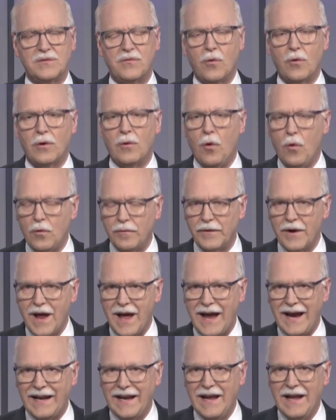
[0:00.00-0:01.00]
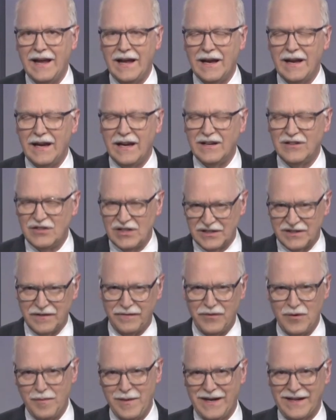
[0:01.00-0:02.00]
for overnight in just a
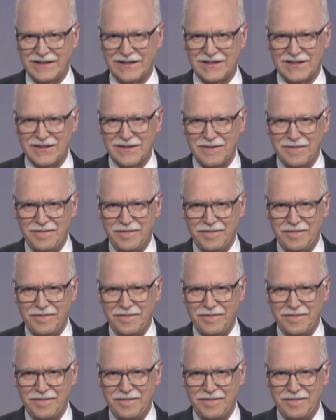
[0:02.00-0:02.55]
few minutes.